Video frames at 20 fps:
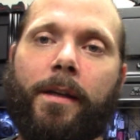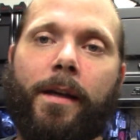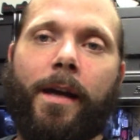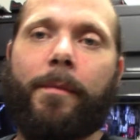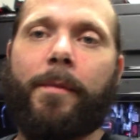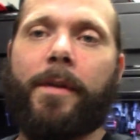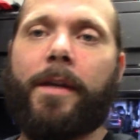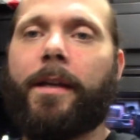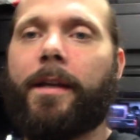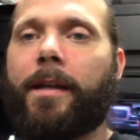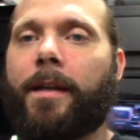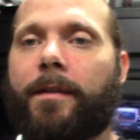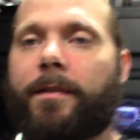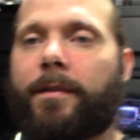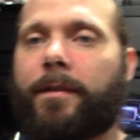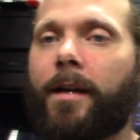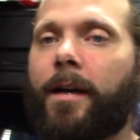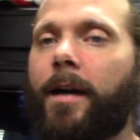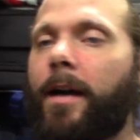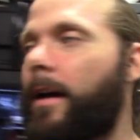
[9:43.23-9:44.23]
I mean,
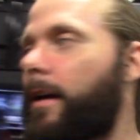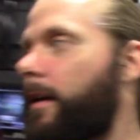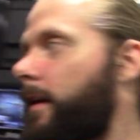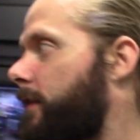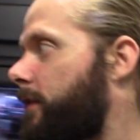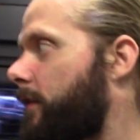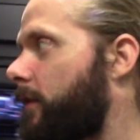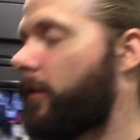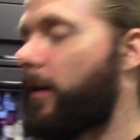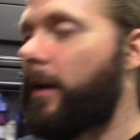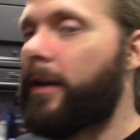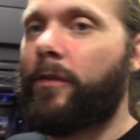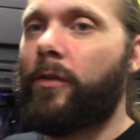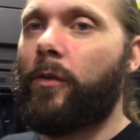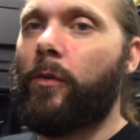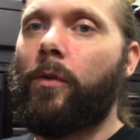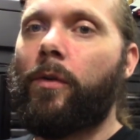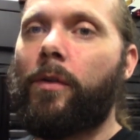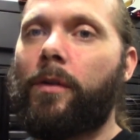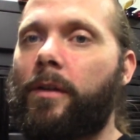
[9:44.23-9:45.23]
it's a great
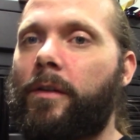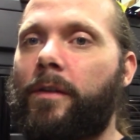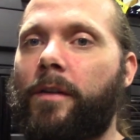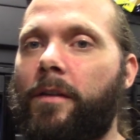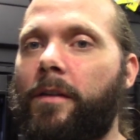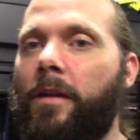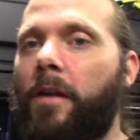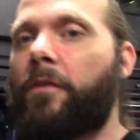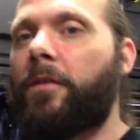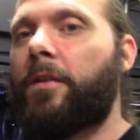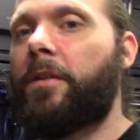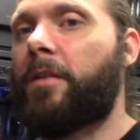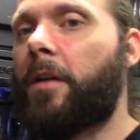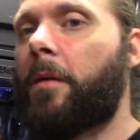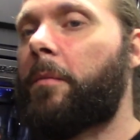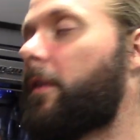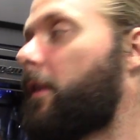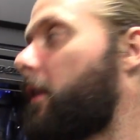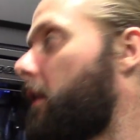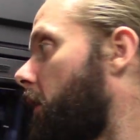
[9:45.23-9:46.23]
tool. Definitely
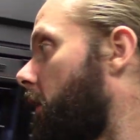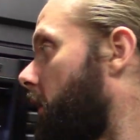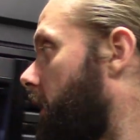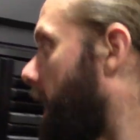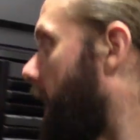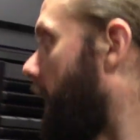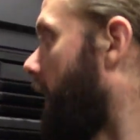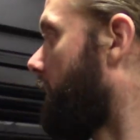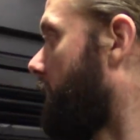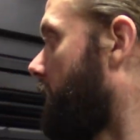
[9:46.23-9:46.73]
something to look at,